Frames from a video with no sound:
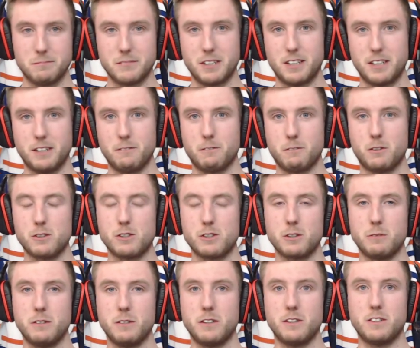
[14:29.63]

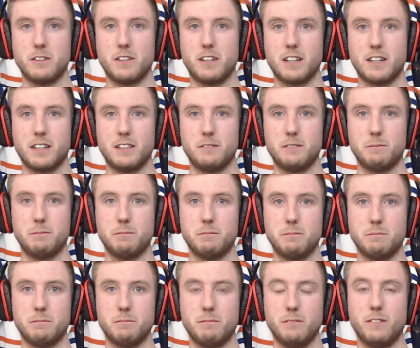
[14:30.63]
unfortunately, when you're talking
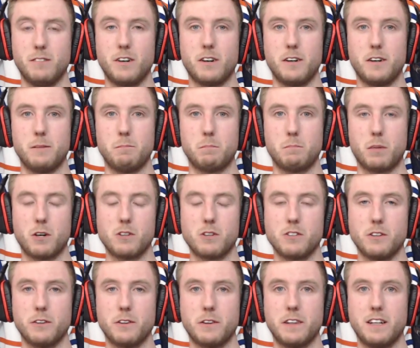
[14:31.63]
very
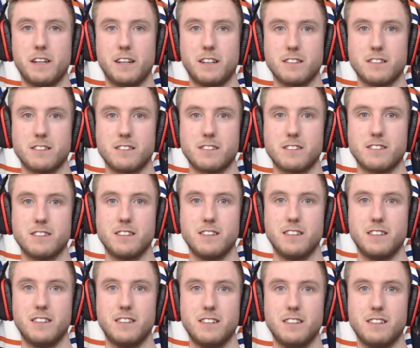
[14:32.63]
personal things, it's
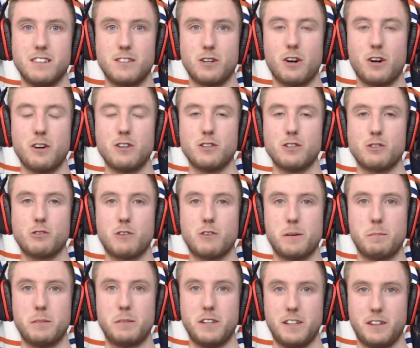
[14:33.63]
hard to
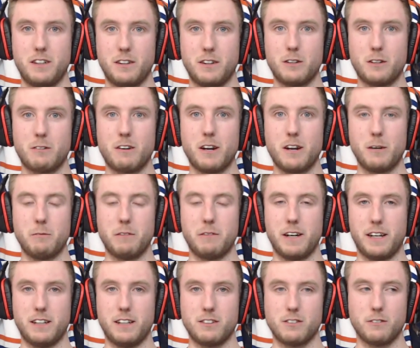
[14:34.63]
script it the right way.
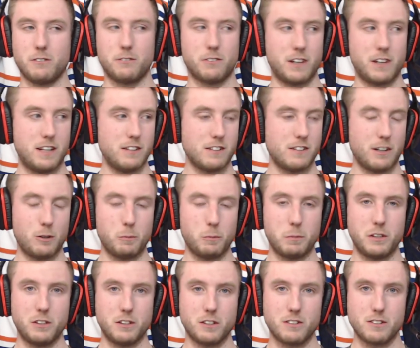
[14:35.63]
So friends, I hope you
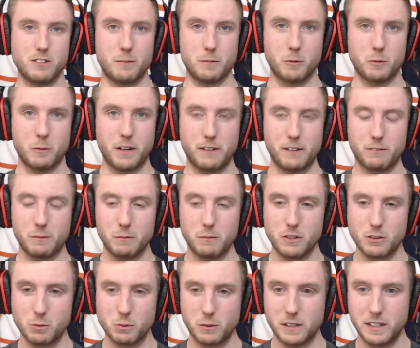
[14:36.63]
took something away from
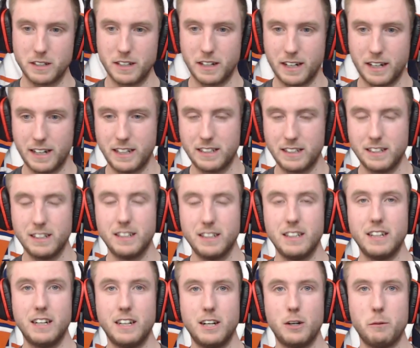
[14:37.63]
this one tonight.
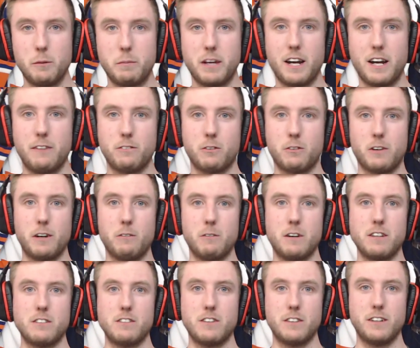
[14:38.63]
Hope you have a great
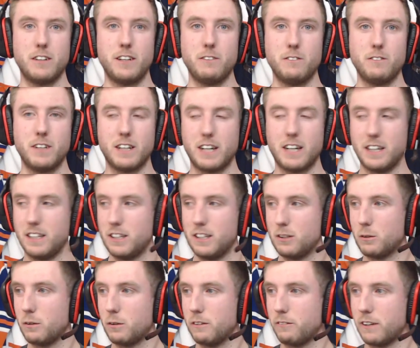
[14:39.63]
rest of your evening. I didn't
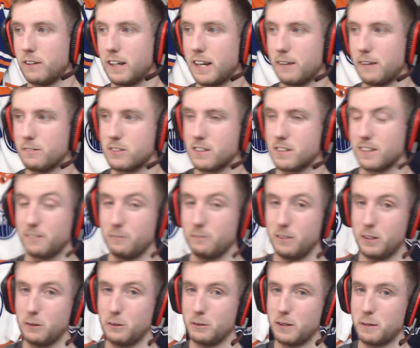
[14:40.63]
know if I'd have a second
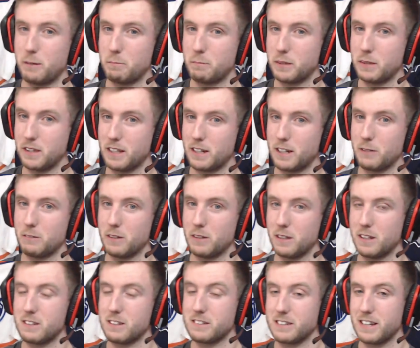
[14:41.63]
video up, but then I
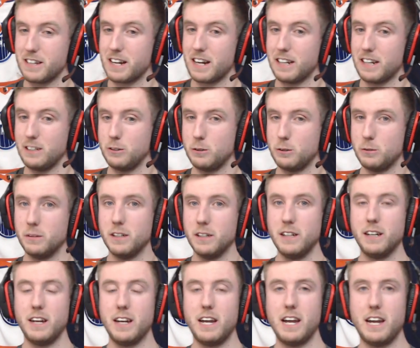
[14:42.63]
realized, yeah, I do.
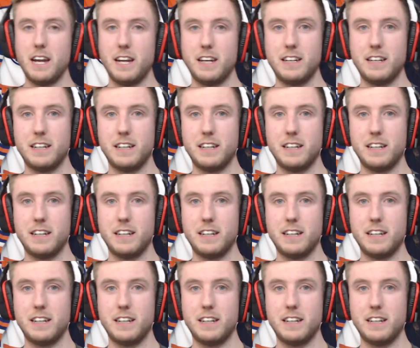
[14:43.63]
And